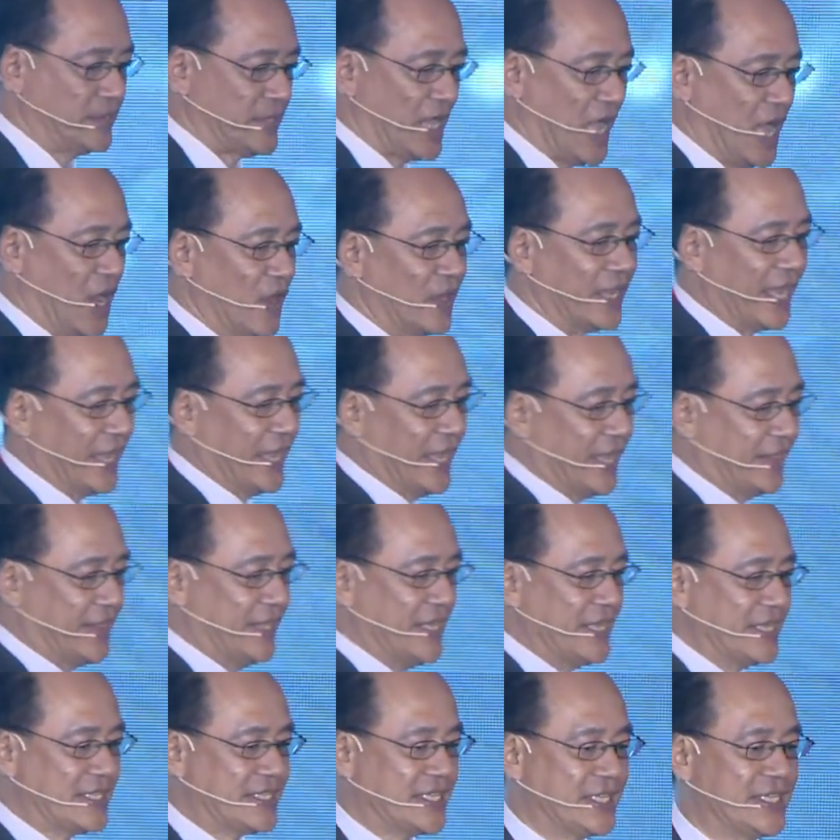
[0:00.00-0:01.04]
Okay,
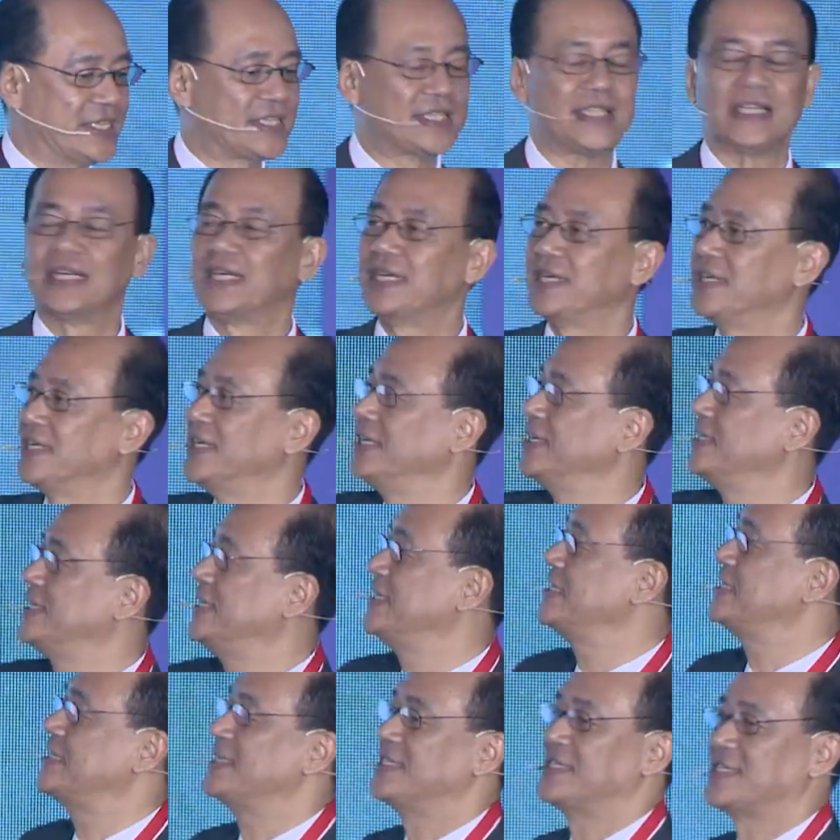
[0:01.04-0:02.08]
this is
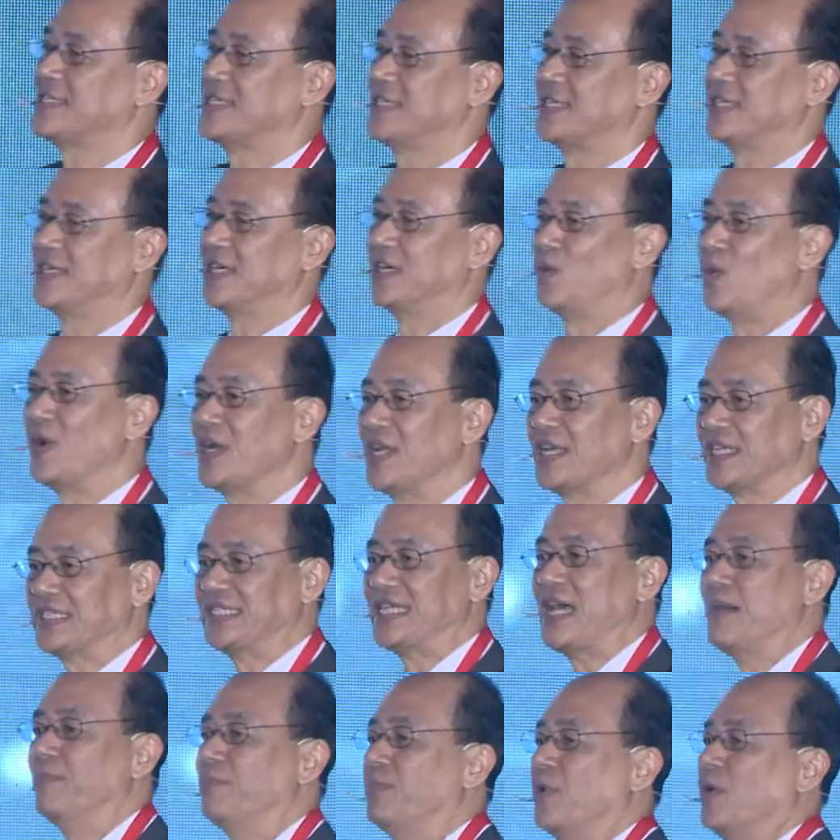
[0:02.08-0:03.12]
one
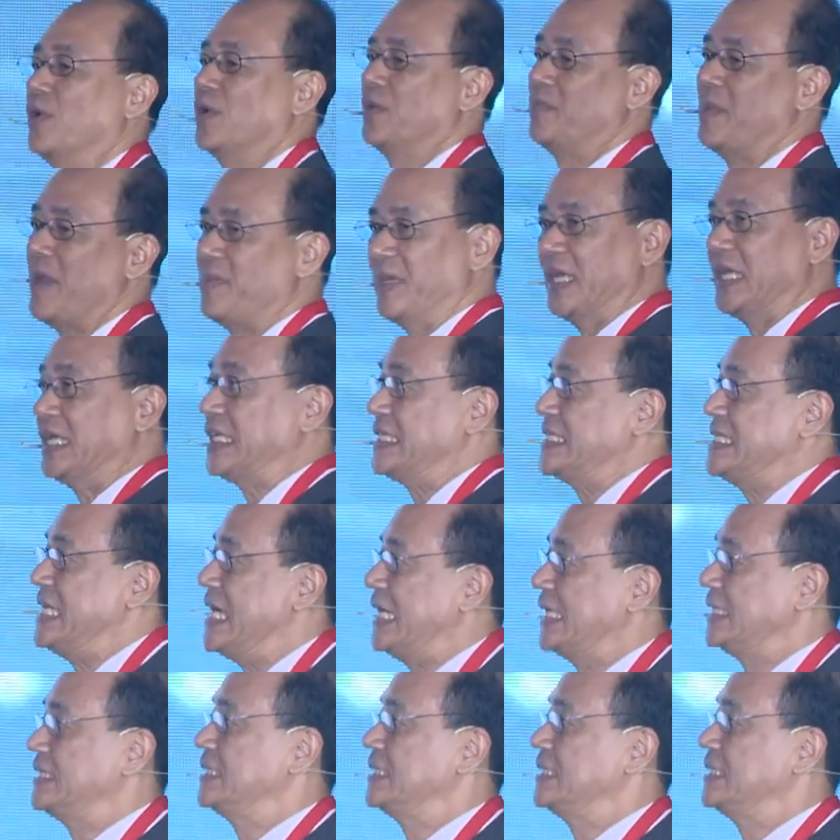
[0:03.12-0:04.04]
example. Maybe it's not